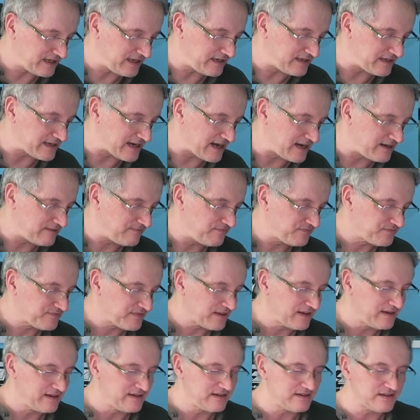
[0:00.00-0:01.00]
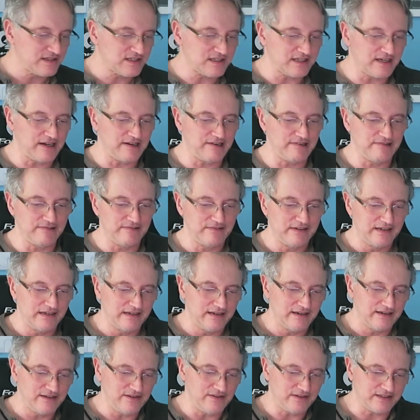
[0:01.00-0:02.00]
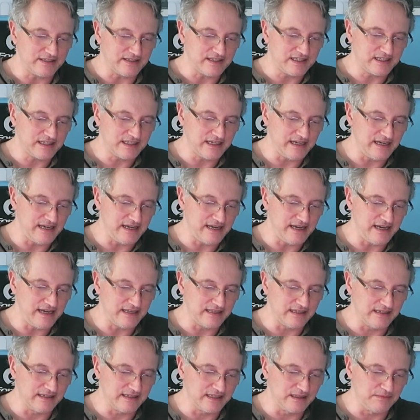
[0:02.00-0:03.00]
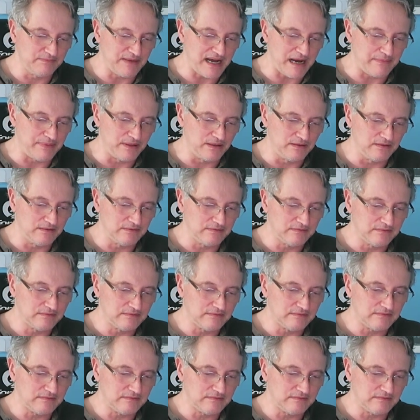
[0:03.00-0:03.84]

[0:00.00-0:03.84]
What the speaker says: there you go. So you can see here the little bubble.